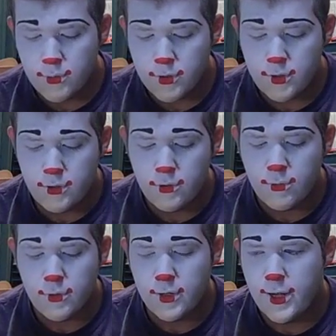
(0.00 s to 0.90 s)
going to do, we're
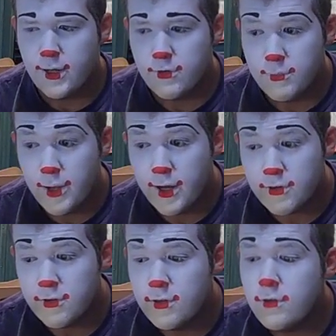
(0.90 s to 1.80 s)
going to add some
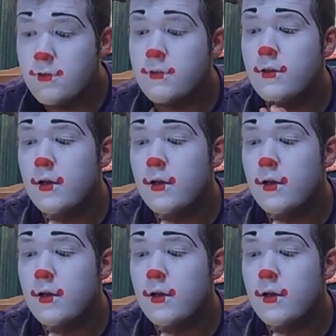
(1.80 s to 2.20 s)
accents.